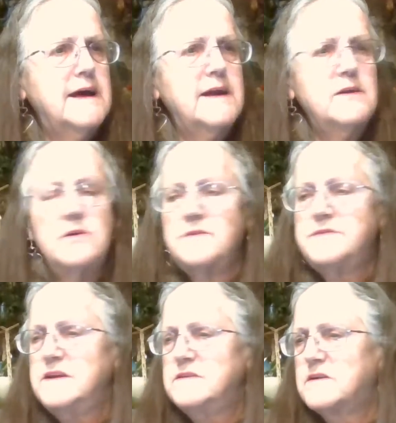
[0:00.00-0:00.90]
I don't know
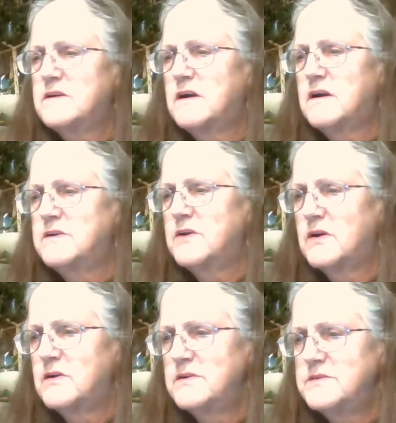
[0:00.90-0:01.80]
if these are our
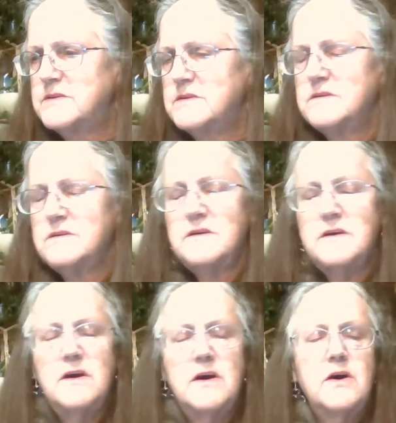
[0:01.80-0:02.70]
daughters
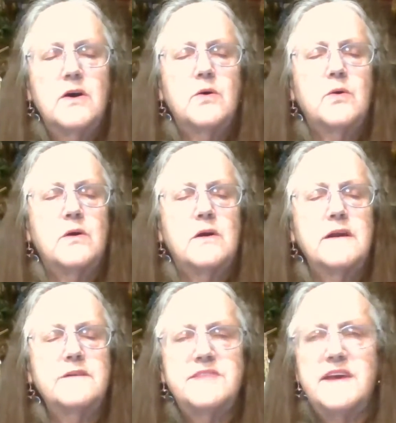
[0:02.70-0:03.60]
or
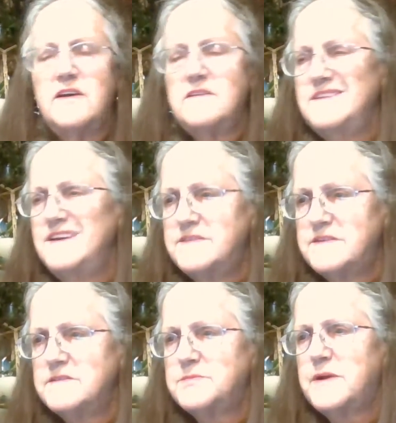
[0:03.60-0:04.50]
if they are
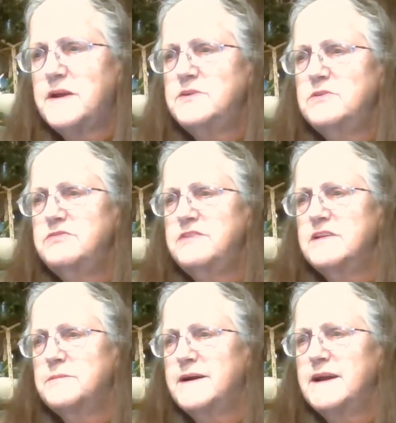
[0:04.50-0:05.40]
nieces, but I do
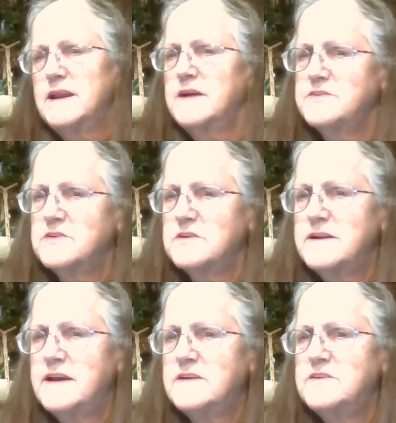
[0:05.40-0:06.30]
feel a biological
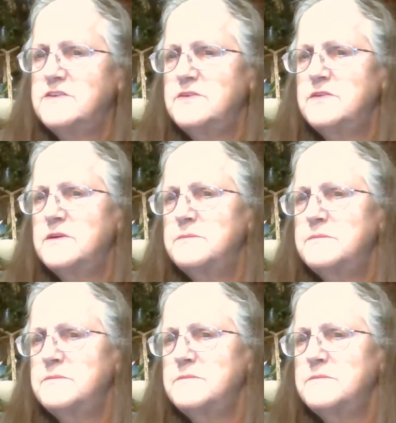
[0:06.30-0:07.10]
connection to them.